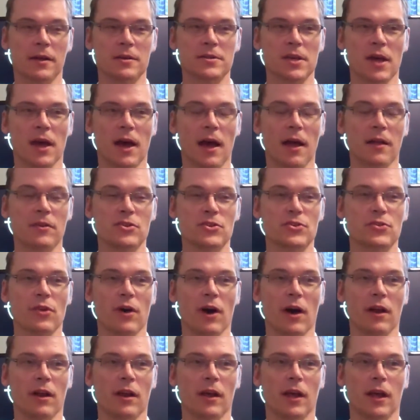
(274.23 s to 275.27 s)
And I just
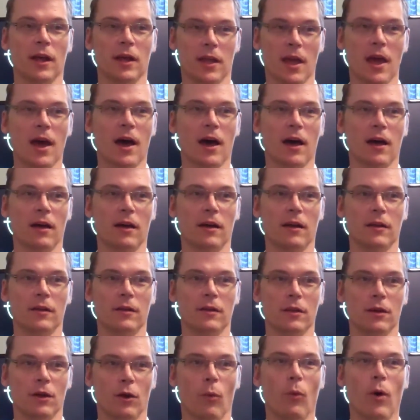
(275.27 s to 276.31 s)
thought, yeah,
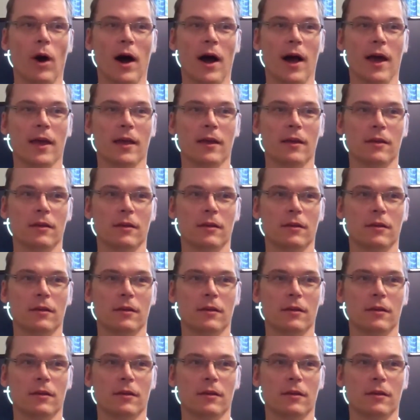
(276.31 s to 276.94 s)
you know why?